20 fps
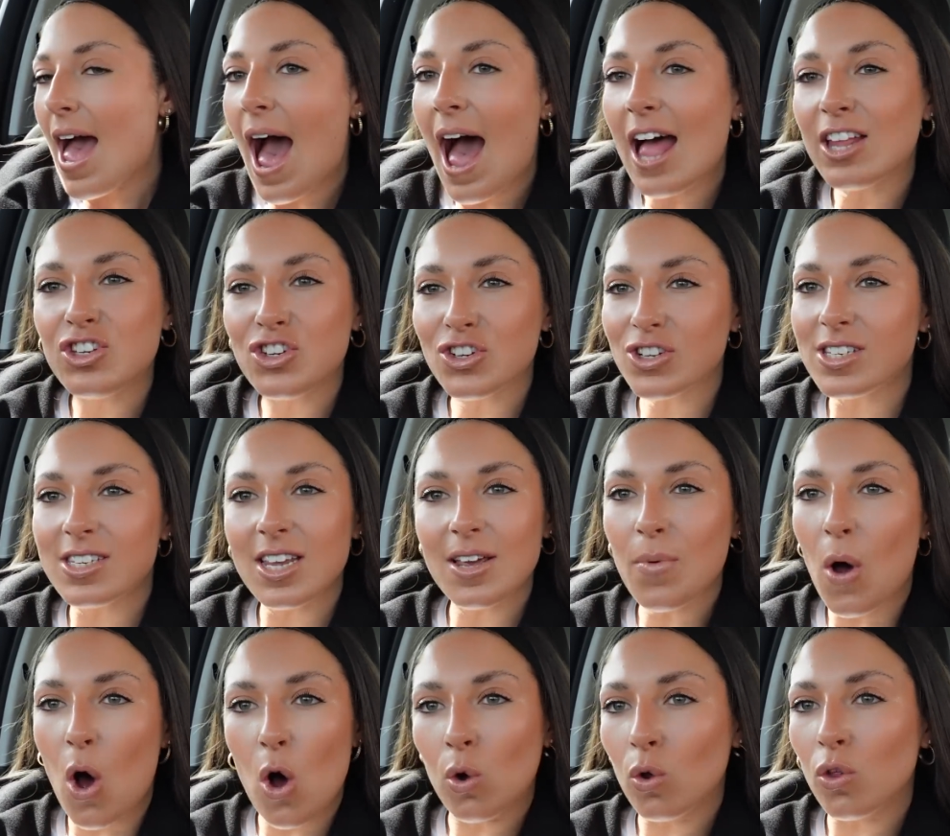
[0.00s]
And just see
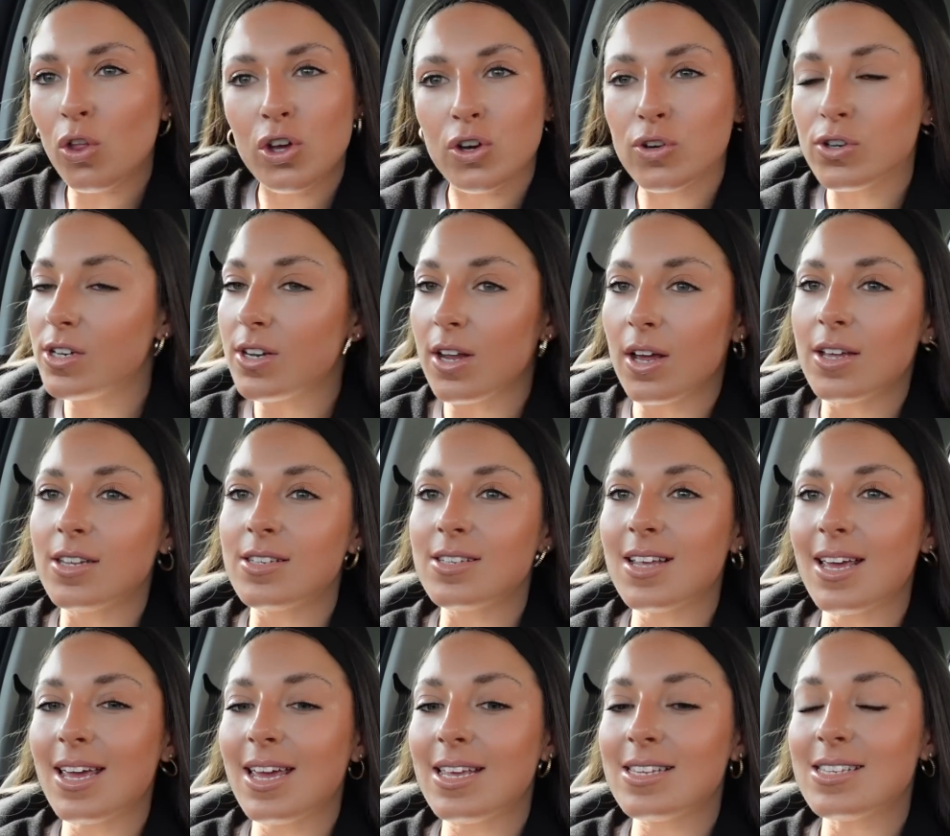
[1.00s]
what all the
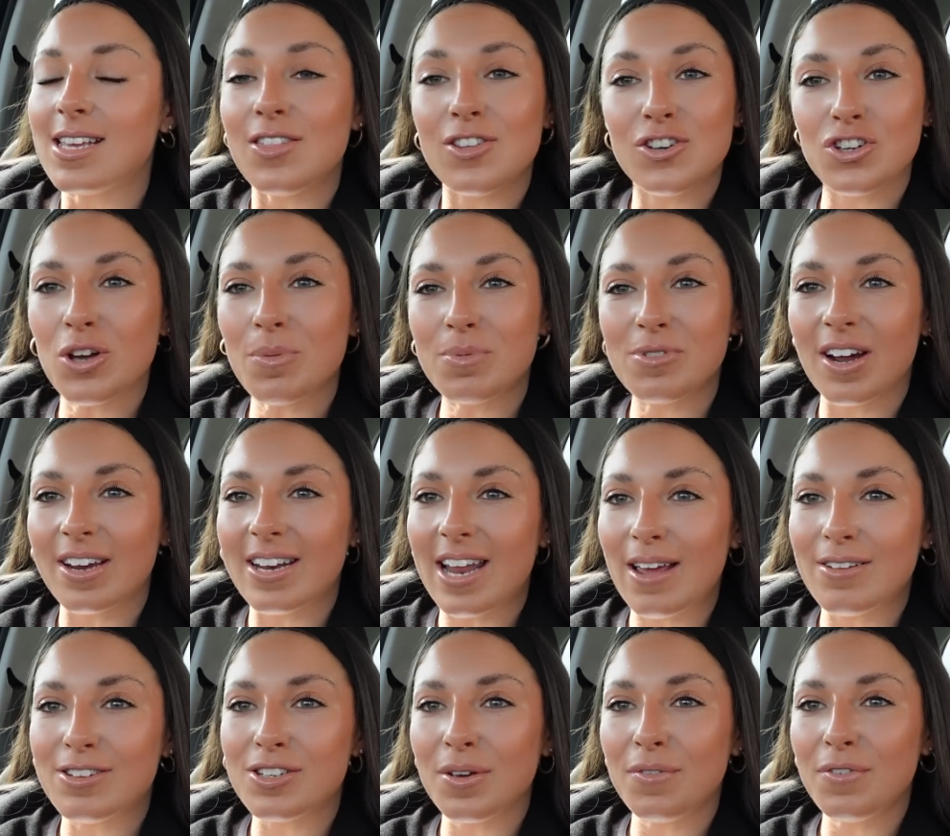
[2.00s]
goodness is in the shops right
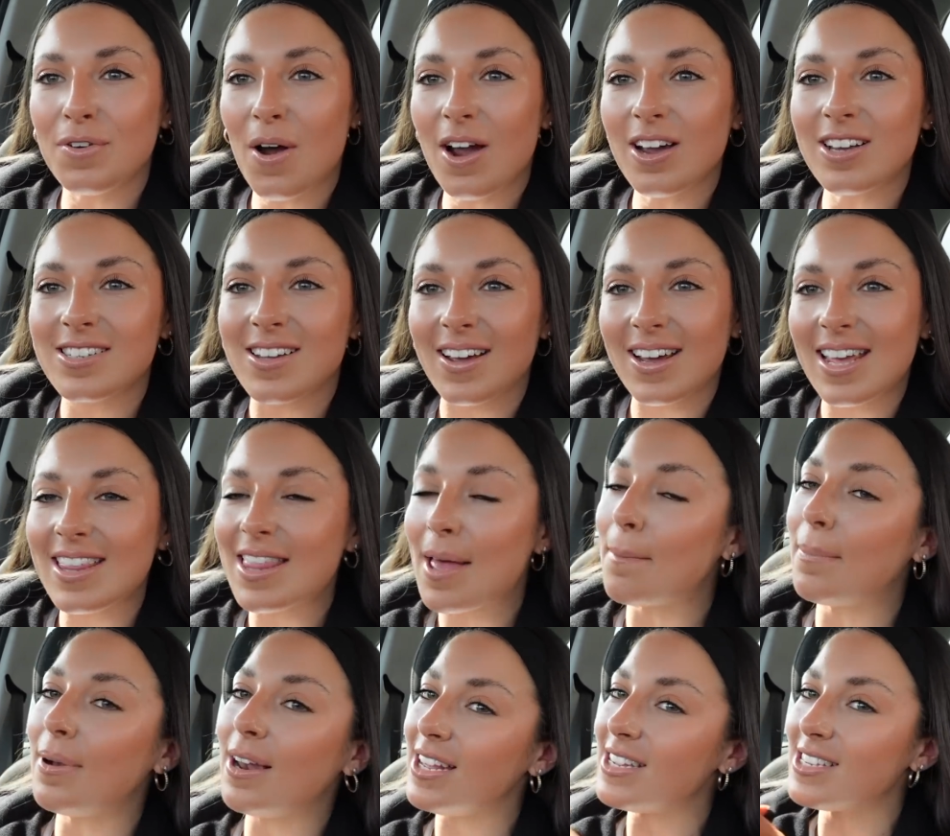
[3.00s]
now. So if you are excited
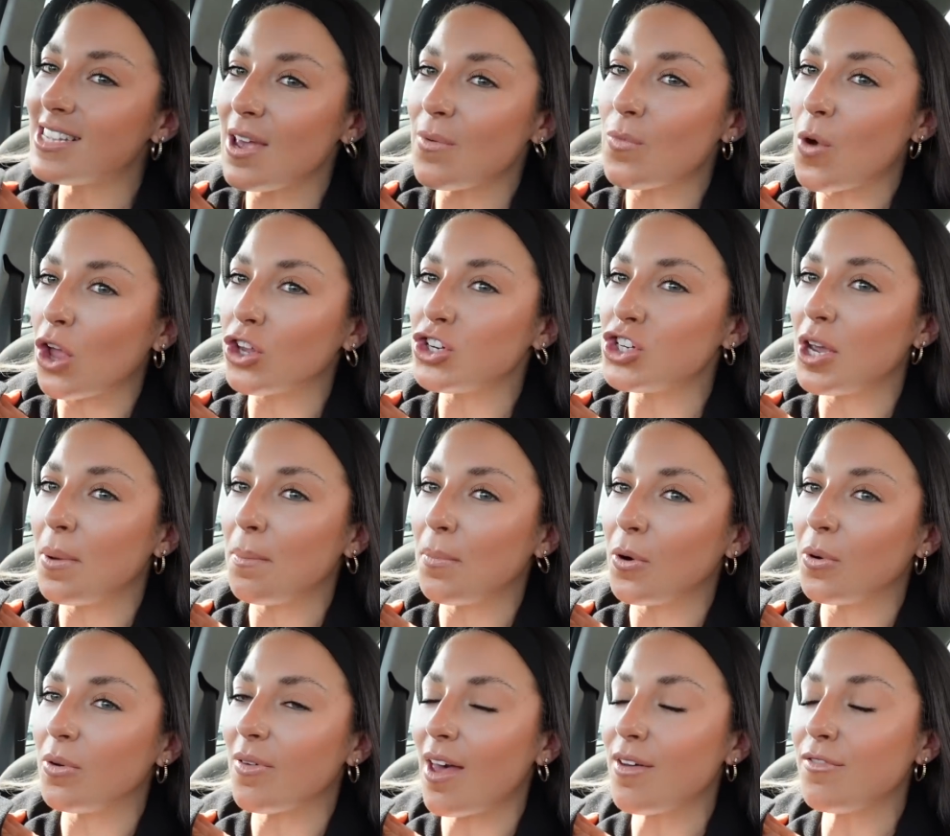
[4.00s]
then please keep watching,
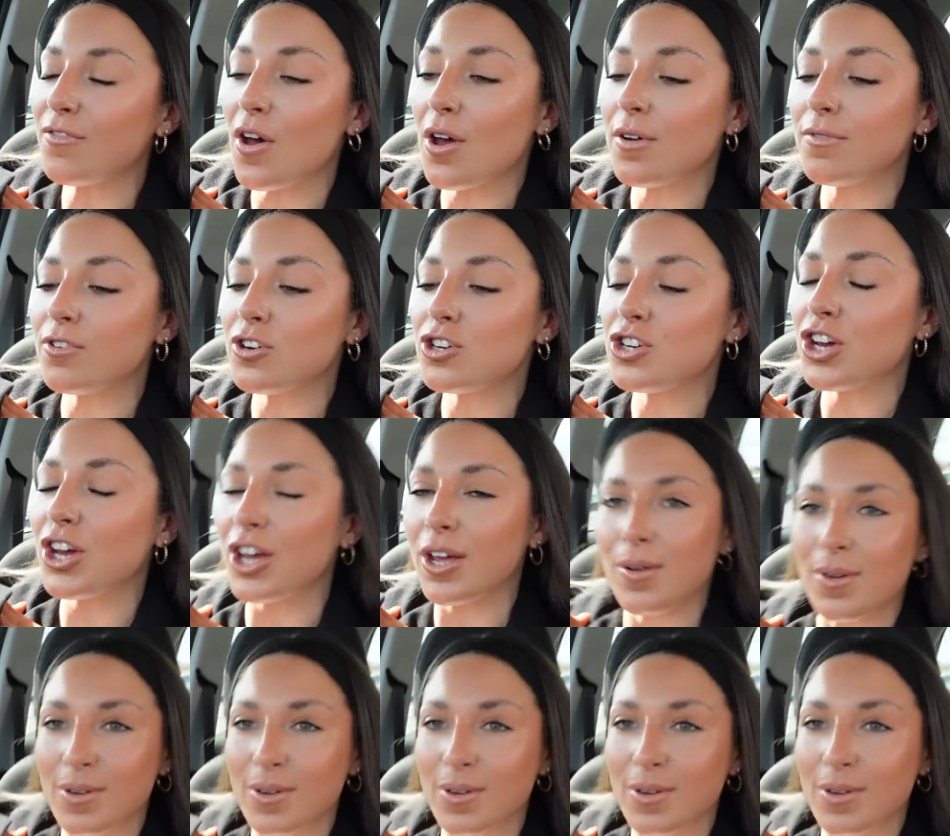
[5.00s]
but without further ado,